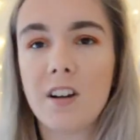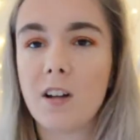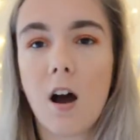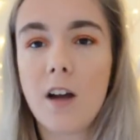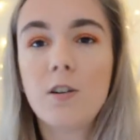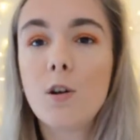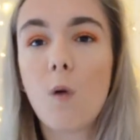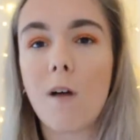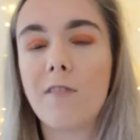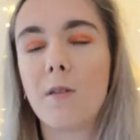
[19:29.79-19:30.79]
I knew
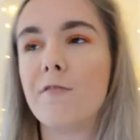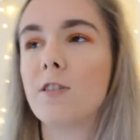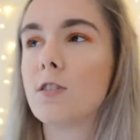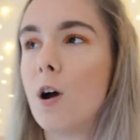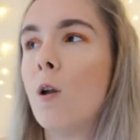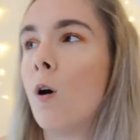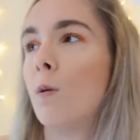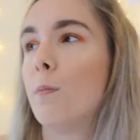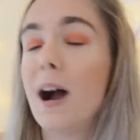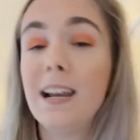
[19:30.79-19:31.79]
of them for so
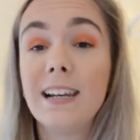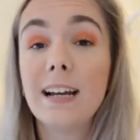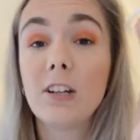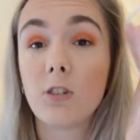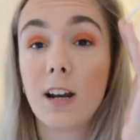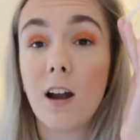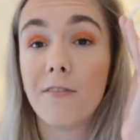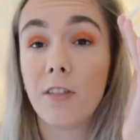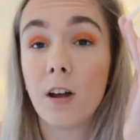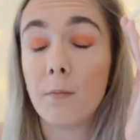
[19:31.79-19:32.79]
long, but I literally
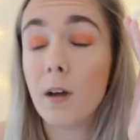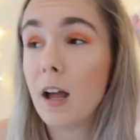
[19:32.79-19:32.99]
love them.